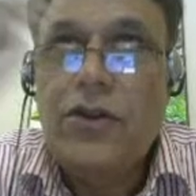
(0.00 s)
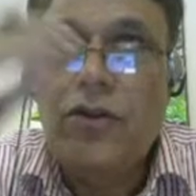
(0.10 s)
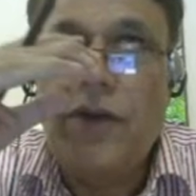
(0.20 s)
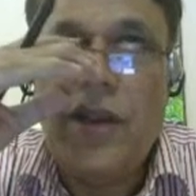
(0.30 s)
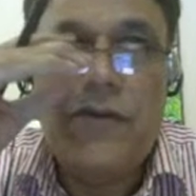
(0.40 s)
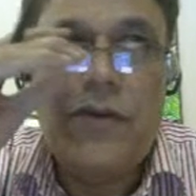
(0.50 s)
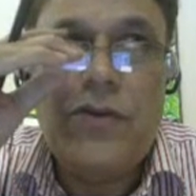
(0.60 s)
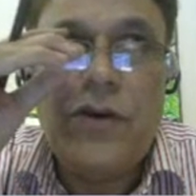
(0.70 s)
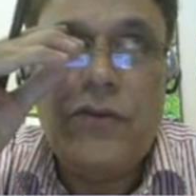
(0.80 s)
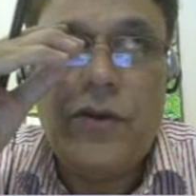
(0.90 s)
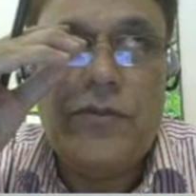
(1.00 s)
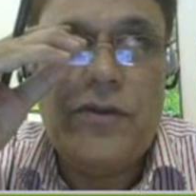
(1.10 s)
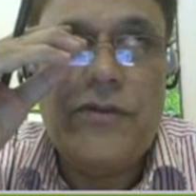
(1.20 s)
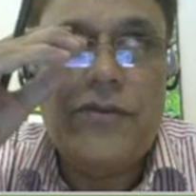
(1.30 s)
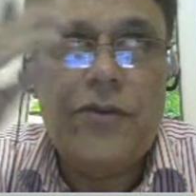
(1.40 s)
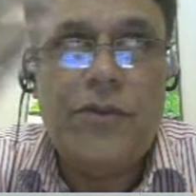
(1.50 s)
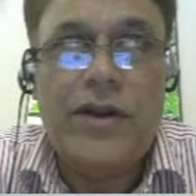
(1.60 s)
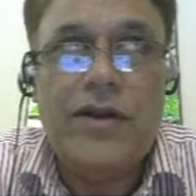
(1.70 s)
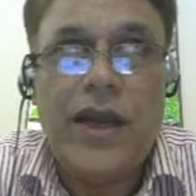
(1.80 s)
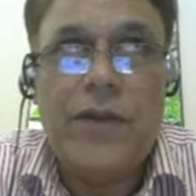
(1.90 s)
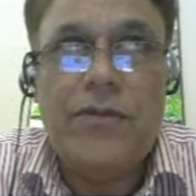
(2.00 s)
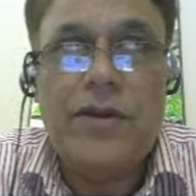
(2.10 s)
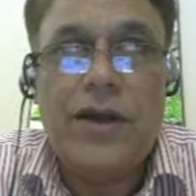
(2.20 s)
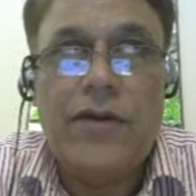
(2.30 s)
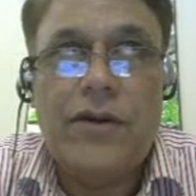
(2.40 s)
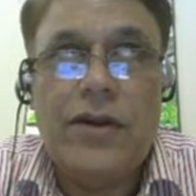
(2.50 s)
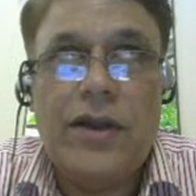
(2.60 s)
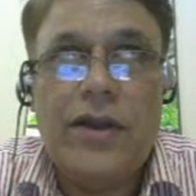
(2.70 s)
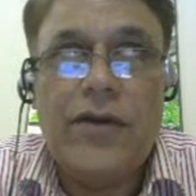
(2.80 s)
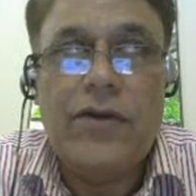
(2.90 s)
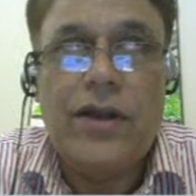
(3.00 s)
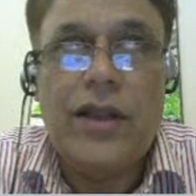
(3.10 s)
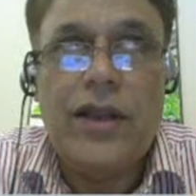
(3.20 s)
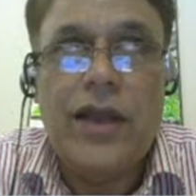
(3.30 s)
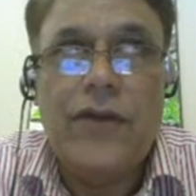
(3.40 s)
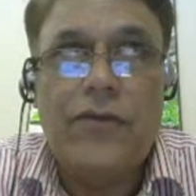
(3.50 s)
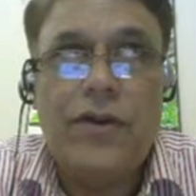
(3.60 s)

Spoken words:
So whenever you have observed so many times in our daily life,